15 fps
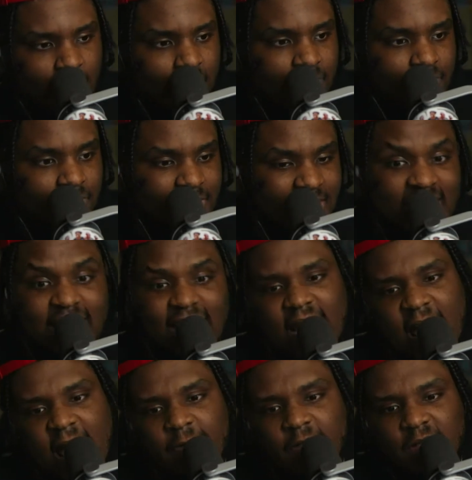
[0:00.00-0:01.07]
They did have
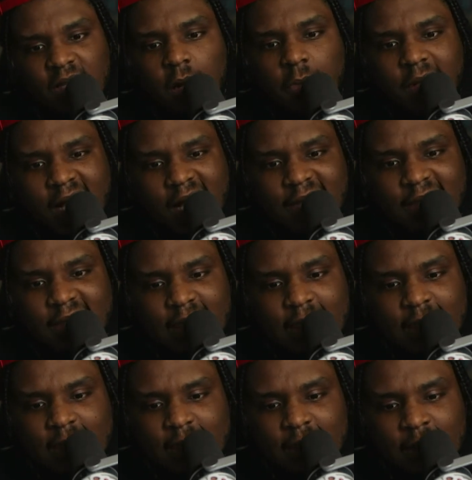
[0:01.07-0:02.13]
some
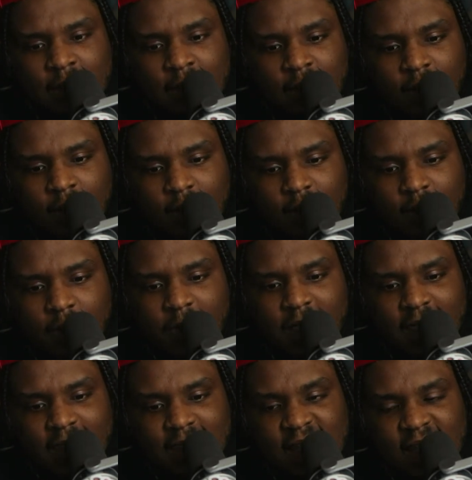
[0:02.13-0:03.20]
cutscenes. Let me not
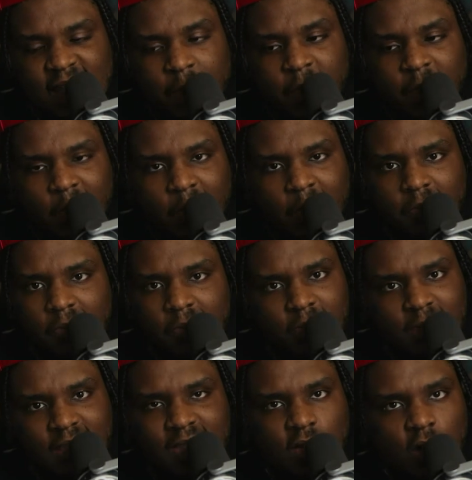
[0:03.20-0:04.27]
say that, but to
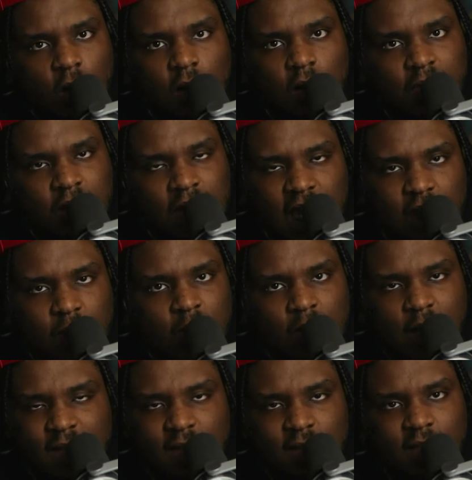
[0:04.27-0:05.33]
start off the game, you're like
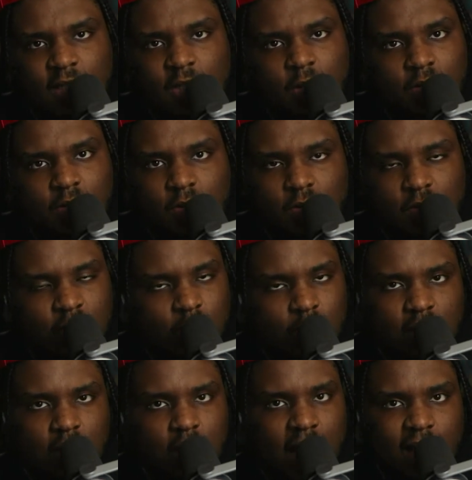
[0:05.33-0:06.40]
introduced with
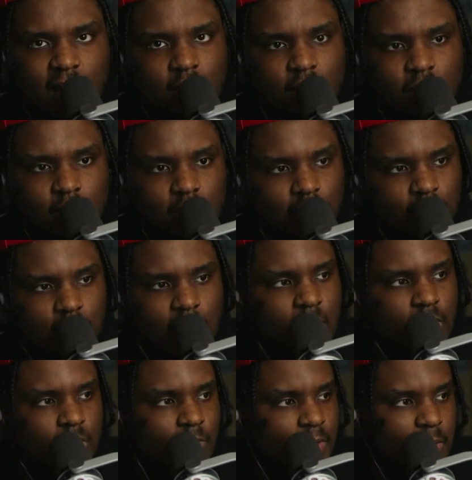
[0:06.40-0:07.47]
like, I don't know if
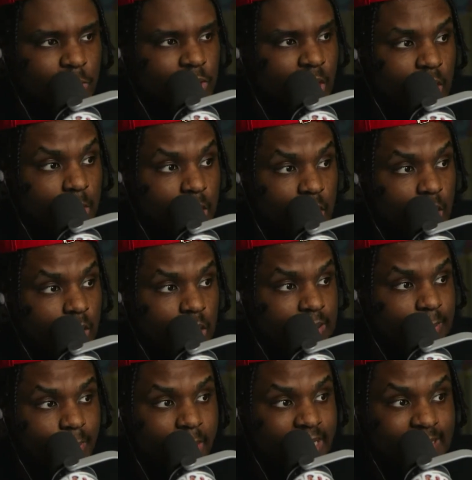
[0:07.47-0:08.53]
they were trying to
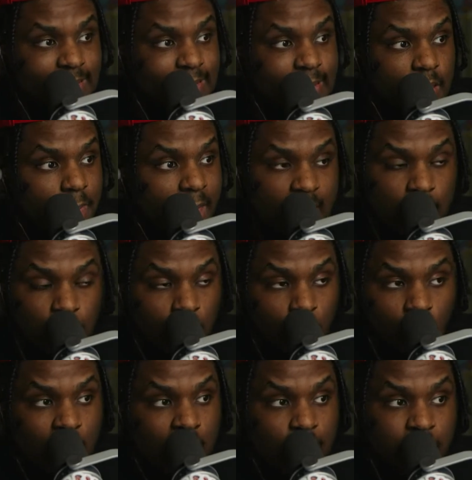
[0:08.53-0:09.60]
make it cinematic or
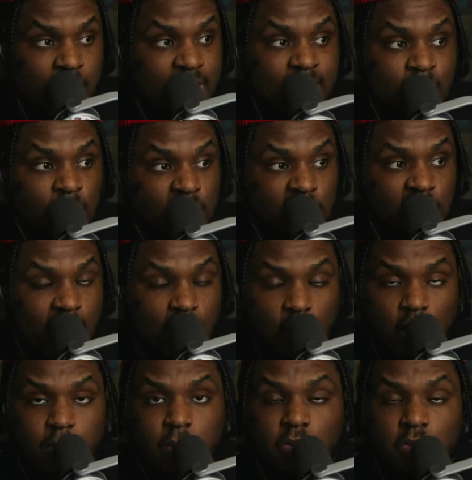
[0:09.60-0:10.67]
what, but it was terrible.
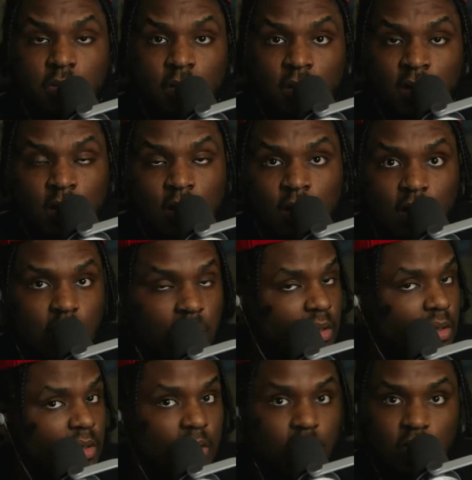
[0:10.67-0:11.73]

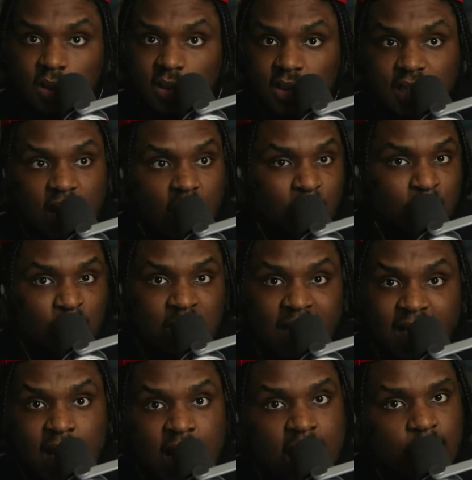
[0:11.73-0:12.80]
It was terrible. It was like
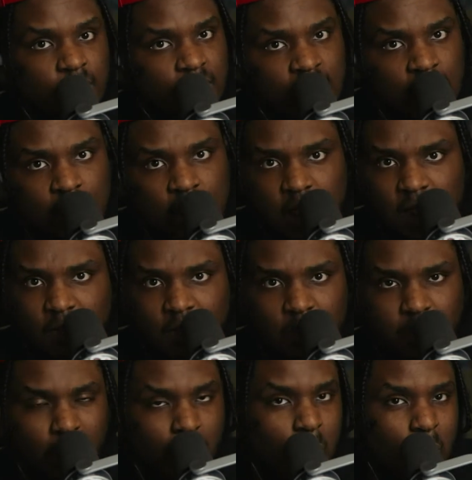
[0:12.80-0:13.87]
cutmen and
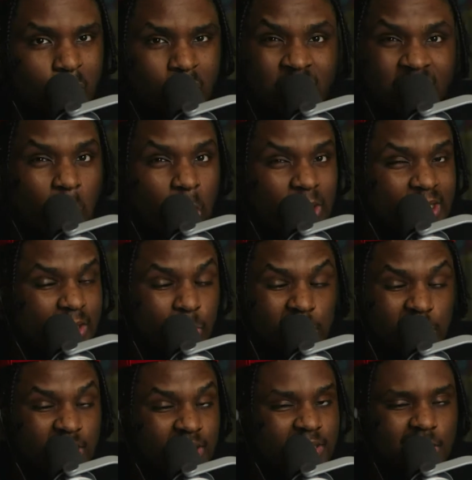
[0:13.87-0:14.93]
promoters talking. This
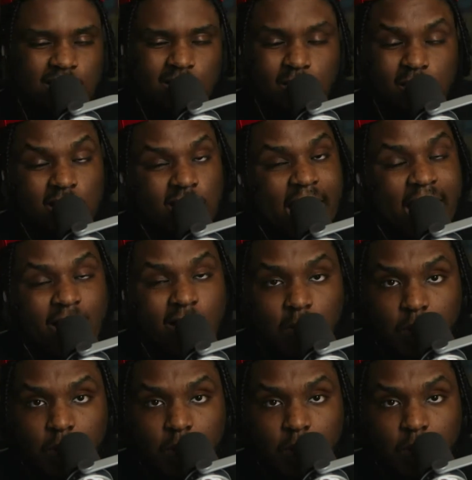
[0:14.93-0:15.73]
shit was terrible.